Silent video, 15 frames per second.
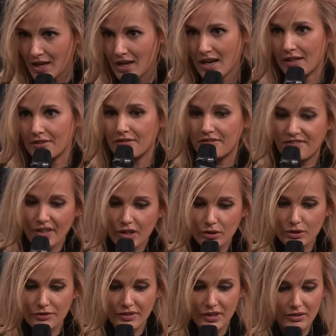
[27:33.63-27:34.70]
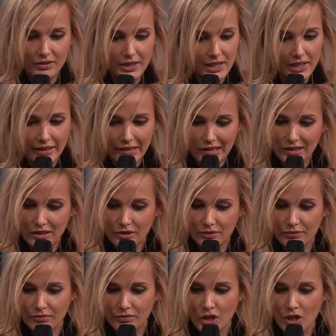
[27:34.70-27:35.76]
and very, very like
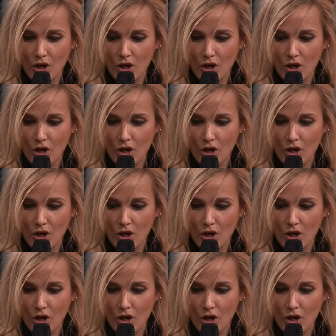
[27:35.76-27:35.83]
um,